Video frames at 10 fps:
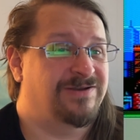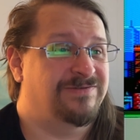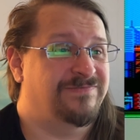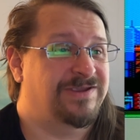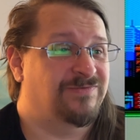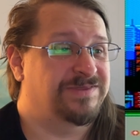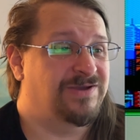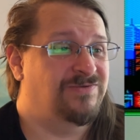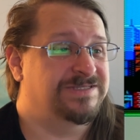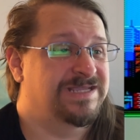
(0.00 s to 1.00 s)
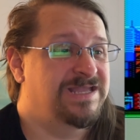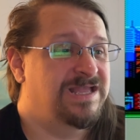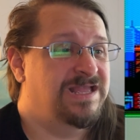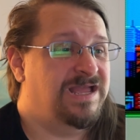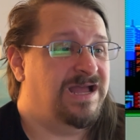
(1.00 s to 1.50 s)
I don't even care what that was,
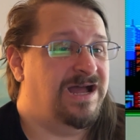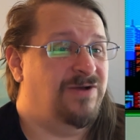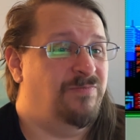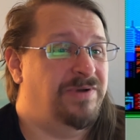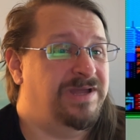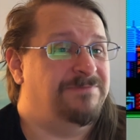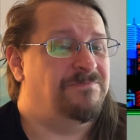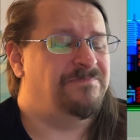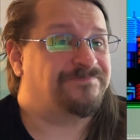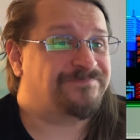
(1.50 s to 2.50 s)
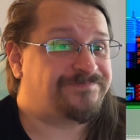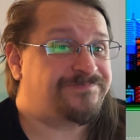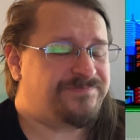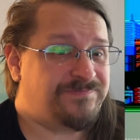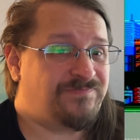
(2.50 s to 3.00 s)
uh, but
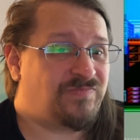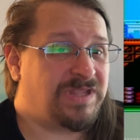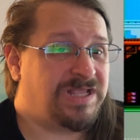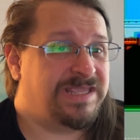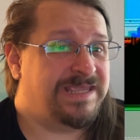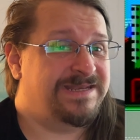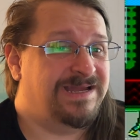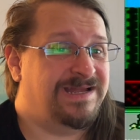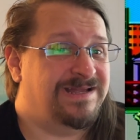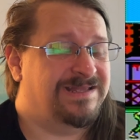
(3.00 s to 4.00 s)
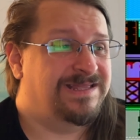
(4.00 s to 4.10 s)
it uh.